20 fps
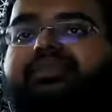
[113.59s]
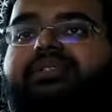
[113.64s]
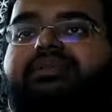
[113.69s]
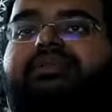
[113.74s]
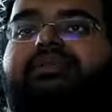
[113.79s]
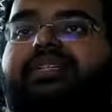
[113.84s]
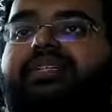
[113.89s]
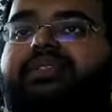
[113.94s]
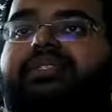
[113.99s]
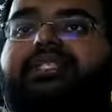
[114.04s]
So
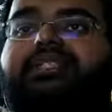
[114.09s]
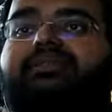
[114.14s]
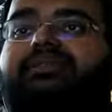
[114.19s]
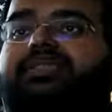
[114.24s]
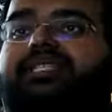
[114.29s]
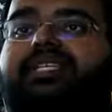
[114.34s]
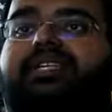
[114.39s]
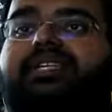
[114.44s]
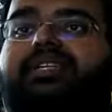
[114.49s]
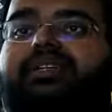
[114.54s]
we just
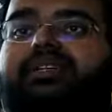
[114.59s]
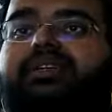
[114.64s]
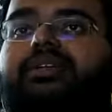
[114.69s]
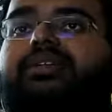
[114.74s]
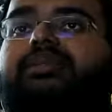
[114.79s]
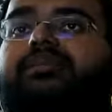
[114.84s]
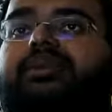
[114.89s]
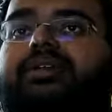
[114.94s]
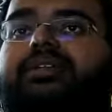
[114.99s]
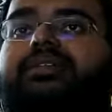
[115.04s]
generally talk
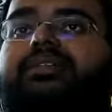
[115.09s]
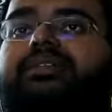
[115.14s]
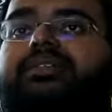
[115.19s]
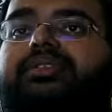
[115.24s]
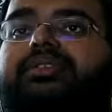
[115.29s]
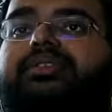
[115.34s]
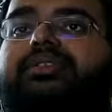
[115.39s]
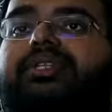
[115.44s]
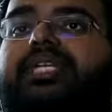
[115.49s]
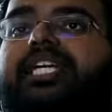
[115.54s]
about it.
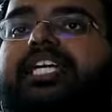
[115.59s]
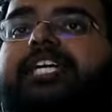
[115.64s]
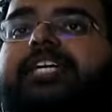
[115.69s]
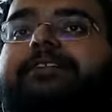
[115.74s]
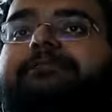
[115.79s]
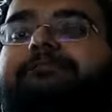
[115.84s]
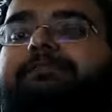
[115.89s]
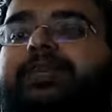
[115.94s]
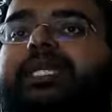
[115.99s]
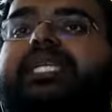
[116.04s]
So
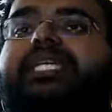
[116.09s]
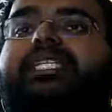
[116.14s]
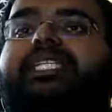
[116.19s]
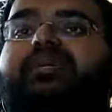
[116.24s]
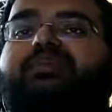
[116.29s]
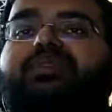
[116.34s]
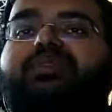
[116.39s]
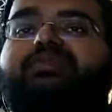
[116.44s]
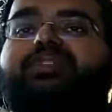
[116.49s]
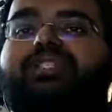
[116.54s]
an
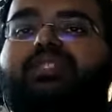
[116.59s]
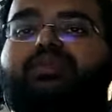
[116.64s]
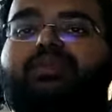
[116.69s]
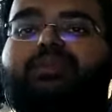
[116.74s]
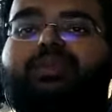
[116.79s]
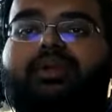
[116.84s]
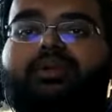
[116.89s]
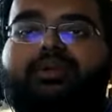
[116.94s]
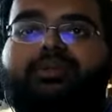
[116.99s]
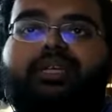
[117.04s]
example of this would
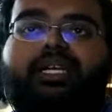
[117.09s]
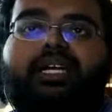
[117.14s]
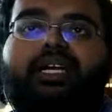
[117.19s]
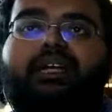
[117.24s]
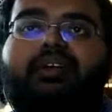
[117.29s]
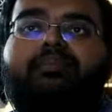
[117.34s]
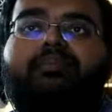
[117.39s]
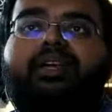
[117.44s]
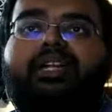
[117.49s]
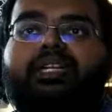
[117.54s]
probably be
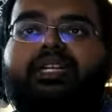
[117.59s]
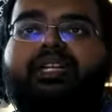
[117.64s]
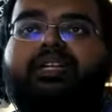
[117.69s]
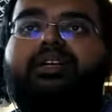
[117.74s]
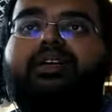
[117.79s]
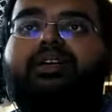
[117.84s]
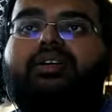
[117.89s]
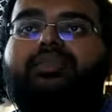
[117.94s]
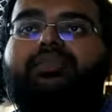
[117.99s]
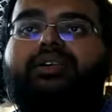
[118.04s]
melting
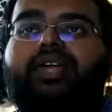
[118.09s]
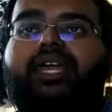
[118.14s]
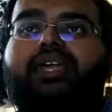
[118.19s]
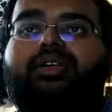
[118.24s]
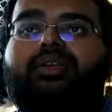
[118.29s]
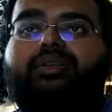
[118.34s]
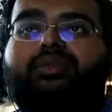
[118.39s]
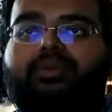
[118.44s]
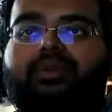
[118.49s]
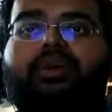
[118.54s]
of
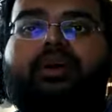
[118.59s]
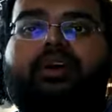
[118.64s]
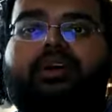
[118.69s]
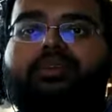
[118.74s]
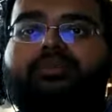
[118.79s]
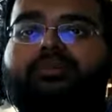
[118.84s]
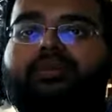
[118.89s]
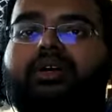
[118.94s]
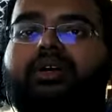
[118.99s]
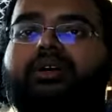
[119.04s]
Au,
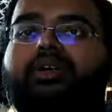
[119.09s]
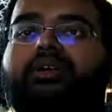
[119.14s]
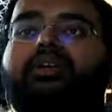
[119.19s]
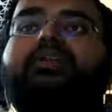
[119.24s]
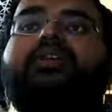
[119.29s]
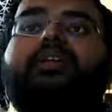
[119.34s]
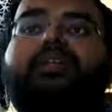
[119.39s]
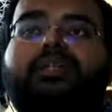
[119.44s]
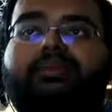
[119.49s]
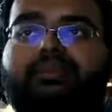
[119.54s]
aurum, or
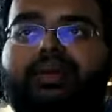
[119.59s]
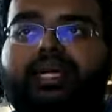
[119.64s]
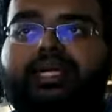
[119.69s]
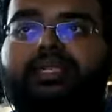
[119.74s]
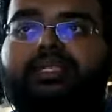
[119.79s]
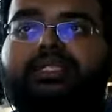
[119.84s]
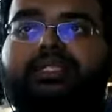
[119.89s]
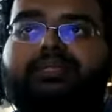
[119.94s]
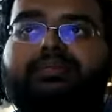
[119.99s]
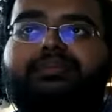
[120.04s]
gold
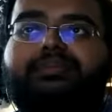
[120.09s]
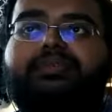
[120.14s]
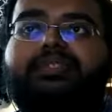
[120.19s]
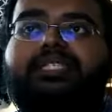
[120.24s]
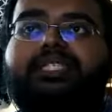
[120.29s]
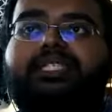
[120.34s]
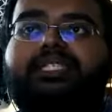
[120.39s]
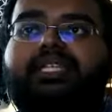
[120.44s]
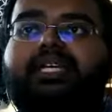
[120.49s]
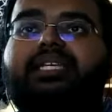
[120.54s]
particles.
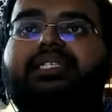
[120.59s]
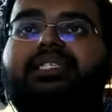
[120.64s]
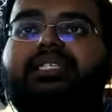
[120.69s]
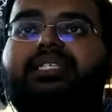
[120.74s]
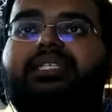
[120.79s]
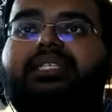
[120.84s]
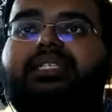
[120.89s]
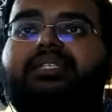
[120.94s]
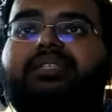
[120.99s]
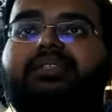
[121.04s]
The size
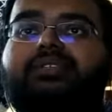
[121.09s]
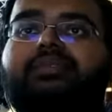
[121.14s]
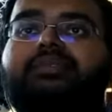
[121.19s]
decreases.